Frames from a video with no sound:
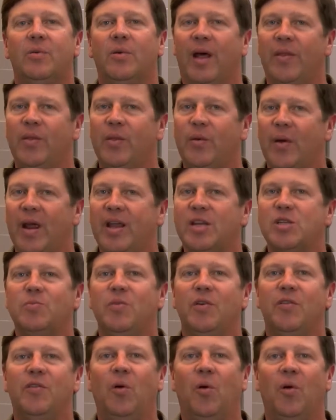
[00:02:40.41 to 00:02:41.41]
run the race
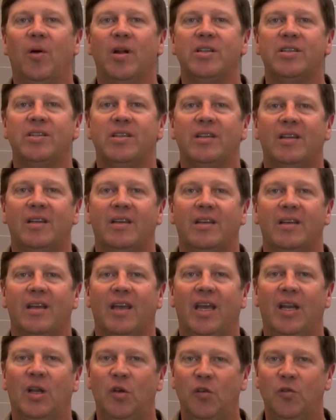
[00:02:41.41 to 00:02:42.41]
before us
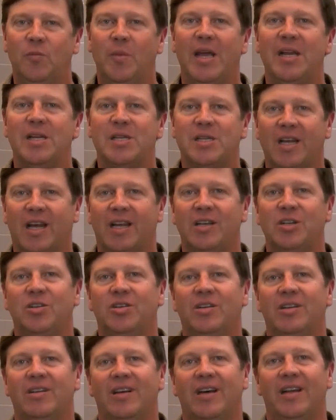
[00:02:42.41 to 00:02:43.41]
and who've made
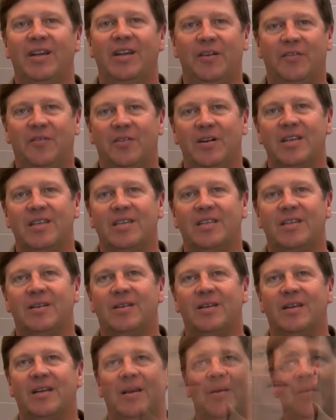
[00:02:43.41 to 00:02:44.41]
such a difference.
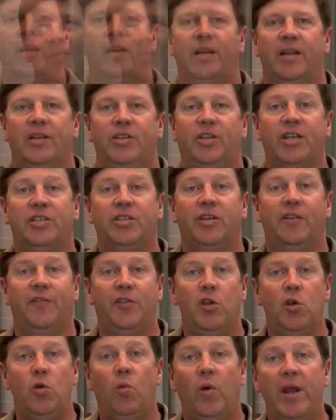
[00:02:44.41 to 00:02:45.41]
Just a
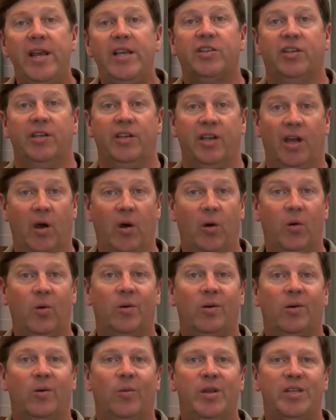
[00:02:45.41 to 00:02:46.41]
few weeks ago,
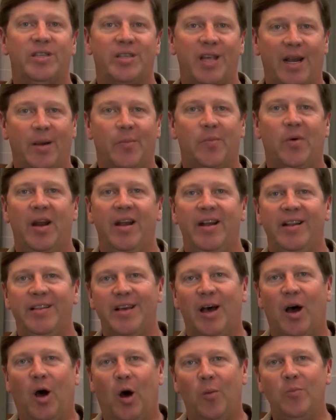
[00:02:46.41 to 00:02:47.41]
we celebrated
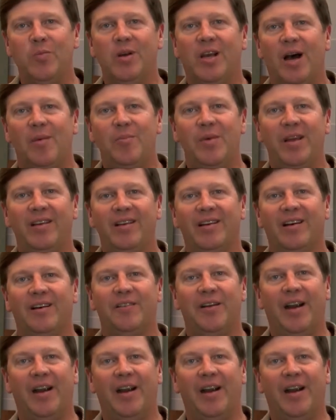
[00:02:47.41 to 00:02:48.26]
the homecoming of